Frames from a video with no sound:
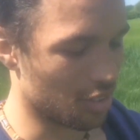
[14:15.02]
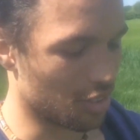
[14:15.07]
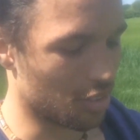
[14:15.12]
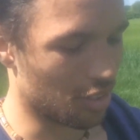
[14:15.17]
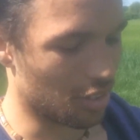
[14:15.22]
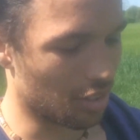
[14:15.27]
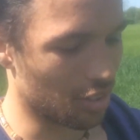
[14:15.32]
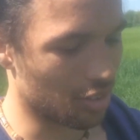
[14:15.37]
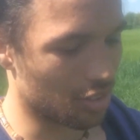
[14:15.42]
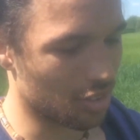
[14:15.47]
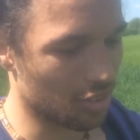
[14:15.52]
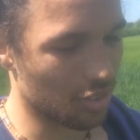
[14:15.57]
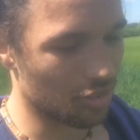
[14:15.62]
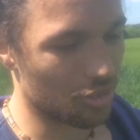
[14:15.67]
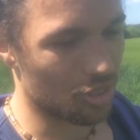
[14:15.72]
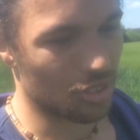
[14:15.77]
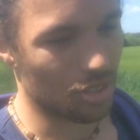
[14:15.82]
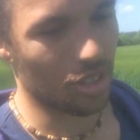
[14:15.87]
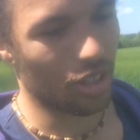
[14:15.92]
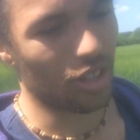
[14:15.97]
So, because I
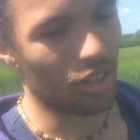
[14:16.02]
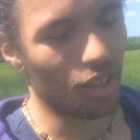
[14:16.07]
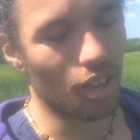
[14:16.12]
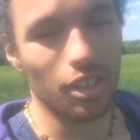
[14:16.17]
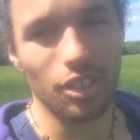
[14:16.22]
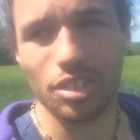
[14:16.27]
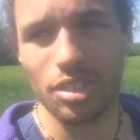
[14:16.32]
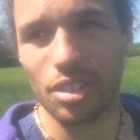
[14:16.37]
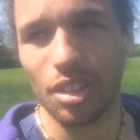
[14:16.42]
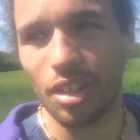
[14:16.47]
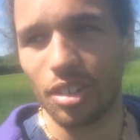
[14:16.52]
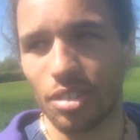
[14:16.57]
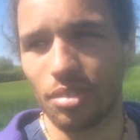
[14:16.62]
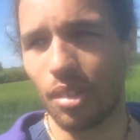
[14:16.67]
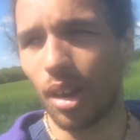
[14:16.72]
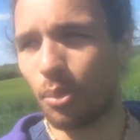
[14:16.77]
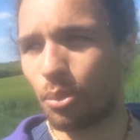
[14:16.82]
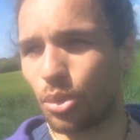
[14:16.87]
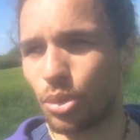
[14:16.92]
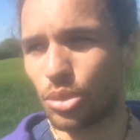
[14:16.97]
just like
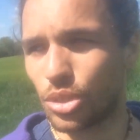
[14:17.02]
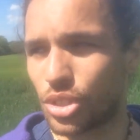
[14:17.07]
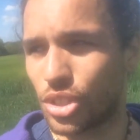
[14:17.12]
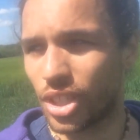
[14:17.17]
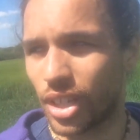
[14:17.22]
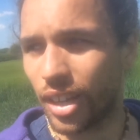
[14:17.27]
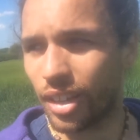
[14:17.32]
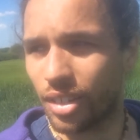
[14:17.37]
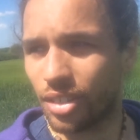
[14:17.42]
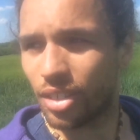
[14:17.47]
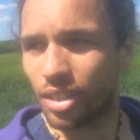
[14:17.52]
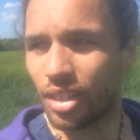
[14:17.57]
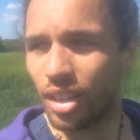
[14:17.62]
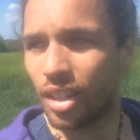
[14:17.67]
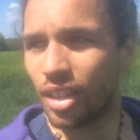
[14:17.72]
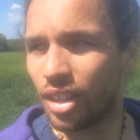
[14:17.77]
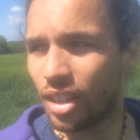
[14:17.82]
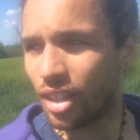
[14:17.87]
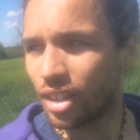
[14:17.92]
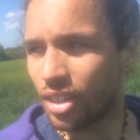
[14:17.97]
to ramble shit.
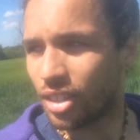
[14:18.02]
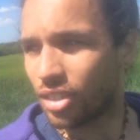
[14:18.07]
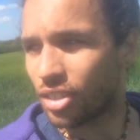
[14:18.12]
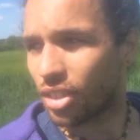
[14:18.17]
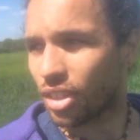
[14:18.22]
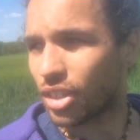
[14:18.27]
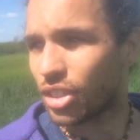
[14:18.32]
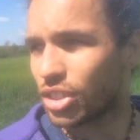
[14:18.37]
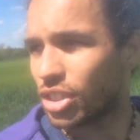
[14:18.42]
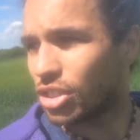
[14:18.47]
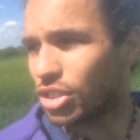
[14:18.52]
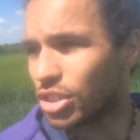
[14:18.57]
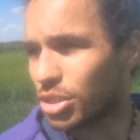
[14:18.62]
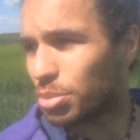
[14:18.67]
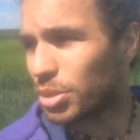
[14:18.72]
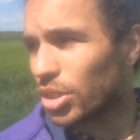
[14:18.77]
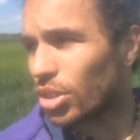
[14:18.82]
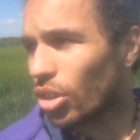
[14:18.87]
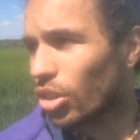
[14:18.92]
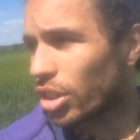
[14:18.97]
So I should
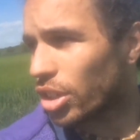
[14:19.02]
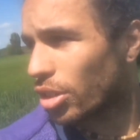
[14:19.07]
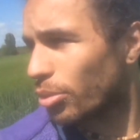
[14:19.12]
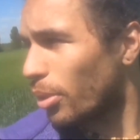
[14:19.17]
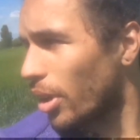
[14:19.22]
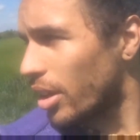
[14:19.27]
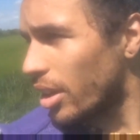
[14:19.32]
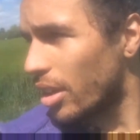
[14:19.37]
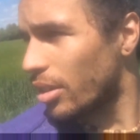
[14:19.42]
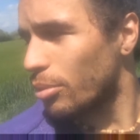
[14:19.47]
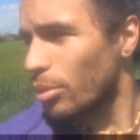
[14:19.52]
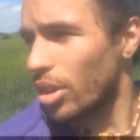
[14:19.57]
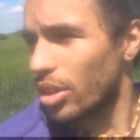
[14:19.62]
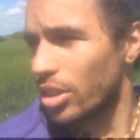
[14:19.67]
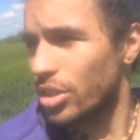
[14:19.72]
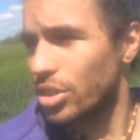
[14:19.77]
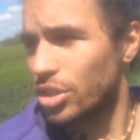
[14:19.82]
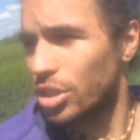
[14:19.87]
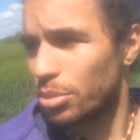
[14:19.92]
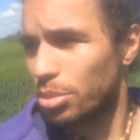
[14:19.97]
just be documenting
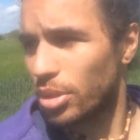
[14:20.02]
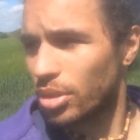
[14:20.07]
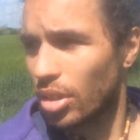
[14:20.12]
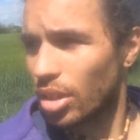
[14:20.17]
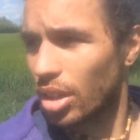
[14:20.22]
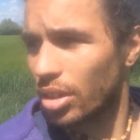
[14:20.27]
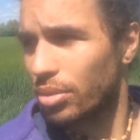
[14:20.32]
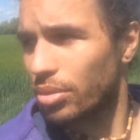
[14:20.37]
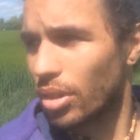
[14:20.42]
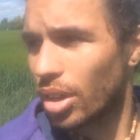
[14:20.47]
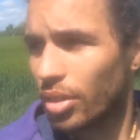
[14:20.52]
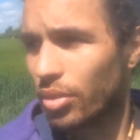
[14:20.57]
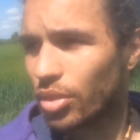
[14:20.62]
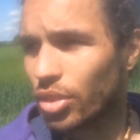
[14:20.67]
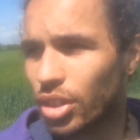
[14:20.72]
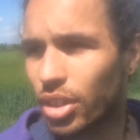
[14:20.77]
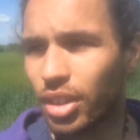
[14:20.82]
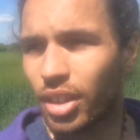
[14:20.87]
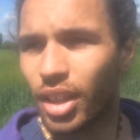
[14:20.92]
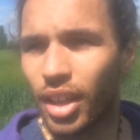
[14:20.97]
my stupid life rather
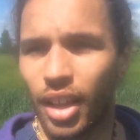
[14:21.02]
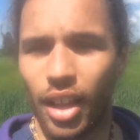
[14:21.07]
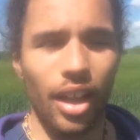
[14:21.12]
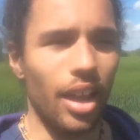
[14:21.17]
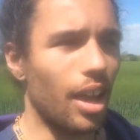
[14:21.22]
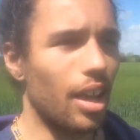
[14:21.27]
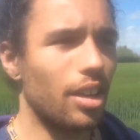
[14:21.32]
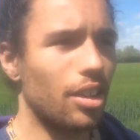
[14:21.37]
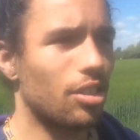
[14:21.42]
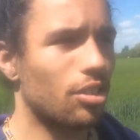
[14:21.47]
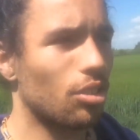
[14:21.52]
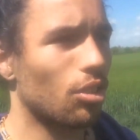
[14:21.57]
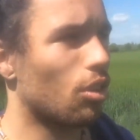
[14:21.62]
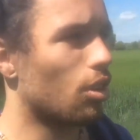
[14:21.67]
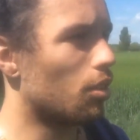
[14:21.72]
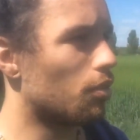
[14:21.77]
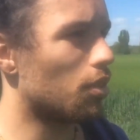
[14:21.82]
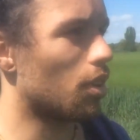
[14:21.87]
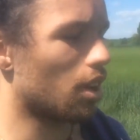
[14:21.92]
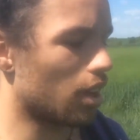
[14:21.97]
than any
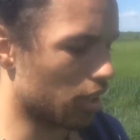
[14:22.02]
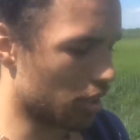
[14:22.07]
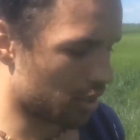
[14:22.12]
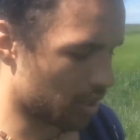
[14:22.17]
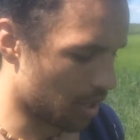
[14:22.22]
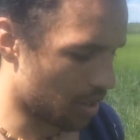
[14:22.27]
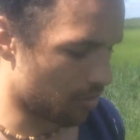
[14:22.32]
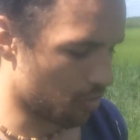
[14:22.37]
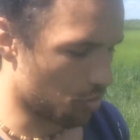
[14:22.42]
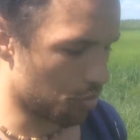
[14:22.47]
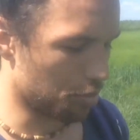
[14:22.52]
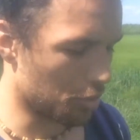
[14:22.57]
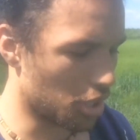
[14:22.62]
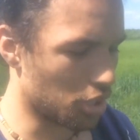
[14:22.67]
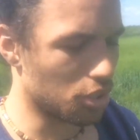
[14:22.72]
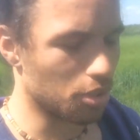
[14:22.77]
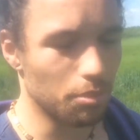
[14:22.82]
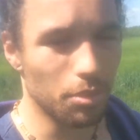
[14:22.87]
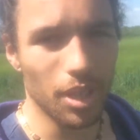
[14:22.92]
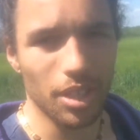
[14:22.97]
sort of like
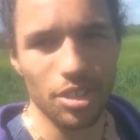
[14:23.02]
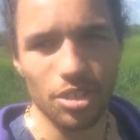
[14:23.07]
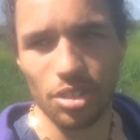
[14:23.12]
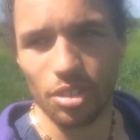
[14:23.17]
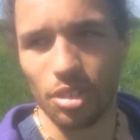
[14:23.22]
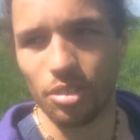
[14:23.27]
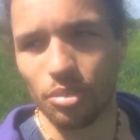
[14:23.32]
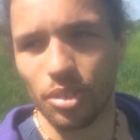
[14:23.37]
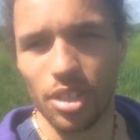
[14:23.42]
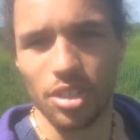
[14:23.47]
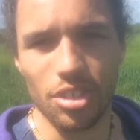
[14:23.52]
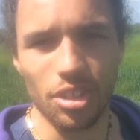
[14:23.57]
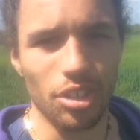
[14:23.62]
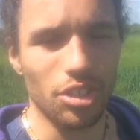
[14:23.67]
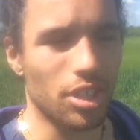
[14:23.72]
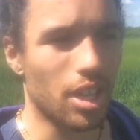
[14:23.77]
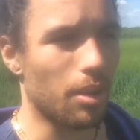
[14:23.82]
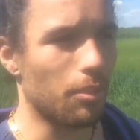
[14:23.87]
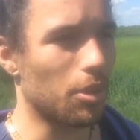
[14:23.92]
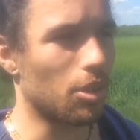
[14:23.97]
information based on a
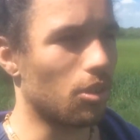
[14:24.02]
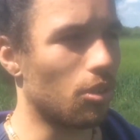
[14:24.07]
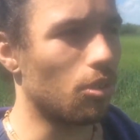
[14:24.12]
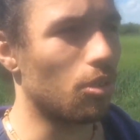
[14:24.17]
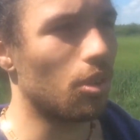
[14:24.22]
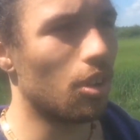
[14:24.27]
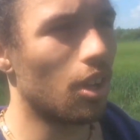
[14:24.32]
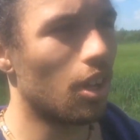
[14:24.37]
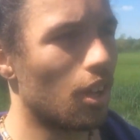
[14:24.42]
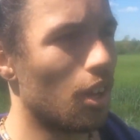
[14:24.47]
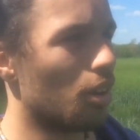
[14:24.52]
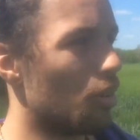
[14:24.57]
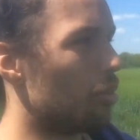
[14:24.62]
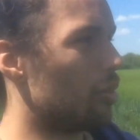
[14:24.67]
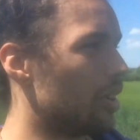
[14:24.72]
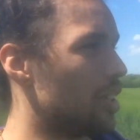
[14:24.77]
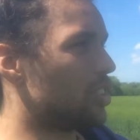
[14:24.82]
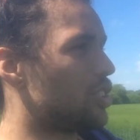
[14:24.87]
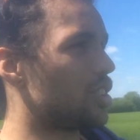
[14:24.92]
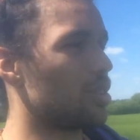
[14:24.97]
research chemical,
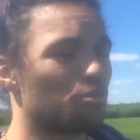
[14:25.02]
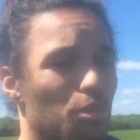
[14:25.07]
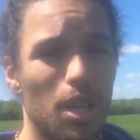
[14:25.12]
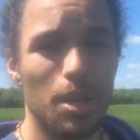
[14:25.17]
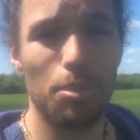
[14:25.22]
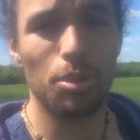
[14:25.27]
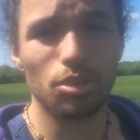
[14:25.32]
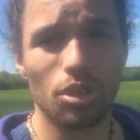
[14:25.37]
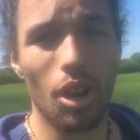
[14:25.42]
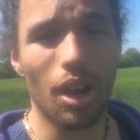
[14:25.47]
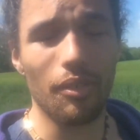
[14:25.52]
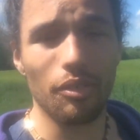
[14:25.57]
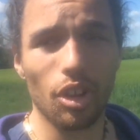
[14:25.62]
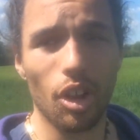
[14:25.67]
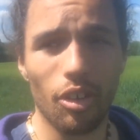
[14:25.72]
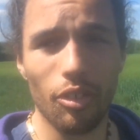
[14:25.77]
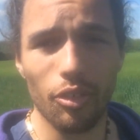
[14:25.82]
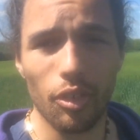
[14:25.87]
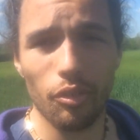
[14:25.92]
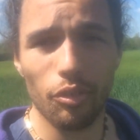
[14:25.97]
which people don't have a
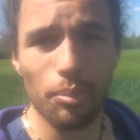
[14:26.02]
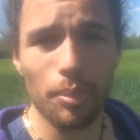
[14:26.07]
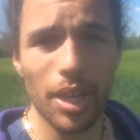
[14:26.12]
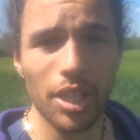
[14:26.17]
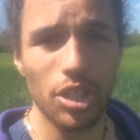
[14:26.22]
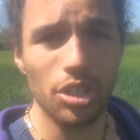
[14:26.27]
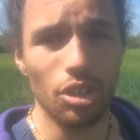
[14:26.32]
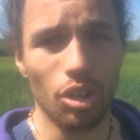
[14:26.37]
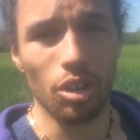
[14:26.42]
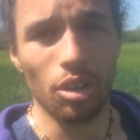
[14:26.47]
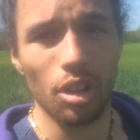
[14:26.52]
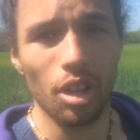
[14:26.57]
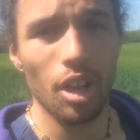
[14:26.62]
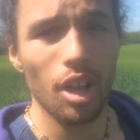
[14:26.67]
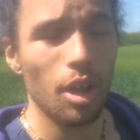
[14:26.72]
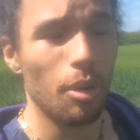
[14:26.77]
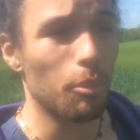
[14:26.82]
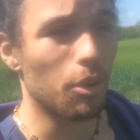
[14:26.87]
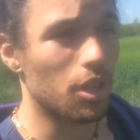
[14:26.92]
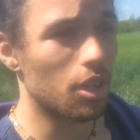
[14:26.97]
lot of information on.
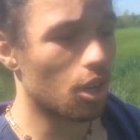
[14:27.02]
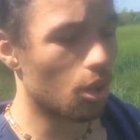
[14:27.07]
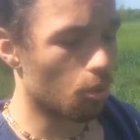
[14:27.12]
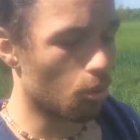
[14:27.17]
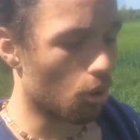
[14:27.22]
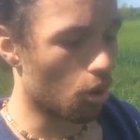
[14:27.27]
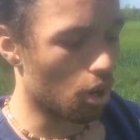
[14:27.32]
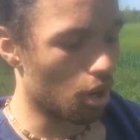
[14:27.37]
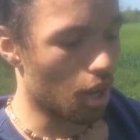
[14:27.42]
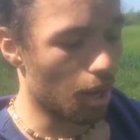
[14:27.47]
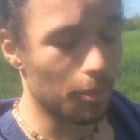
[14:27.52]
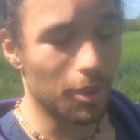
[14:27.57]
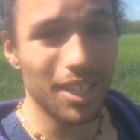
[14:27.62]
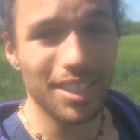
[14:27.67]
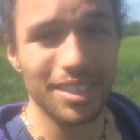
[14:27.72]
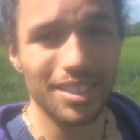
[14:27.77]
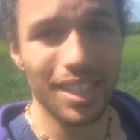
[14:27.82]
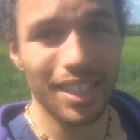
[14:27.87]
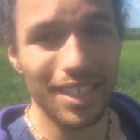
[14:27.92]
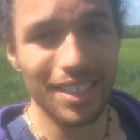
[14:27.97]
But you know what? I'm
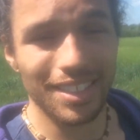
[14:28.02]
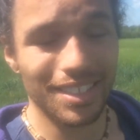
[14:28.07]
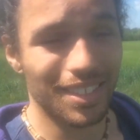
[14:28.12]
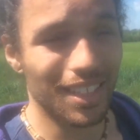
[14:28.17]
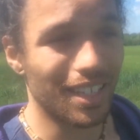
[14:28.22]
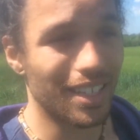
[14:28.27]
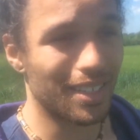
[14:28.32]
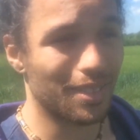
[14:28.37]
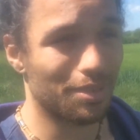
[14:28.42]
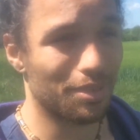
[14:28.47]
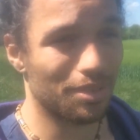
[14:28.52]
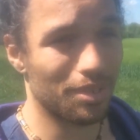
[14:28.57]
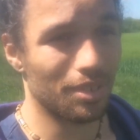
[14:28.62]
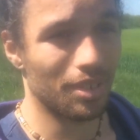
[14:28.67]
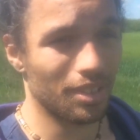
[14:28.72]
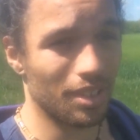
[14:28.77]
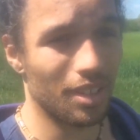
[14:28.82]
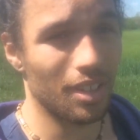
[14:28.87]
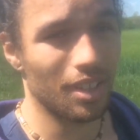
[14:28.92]
going to say it's safe.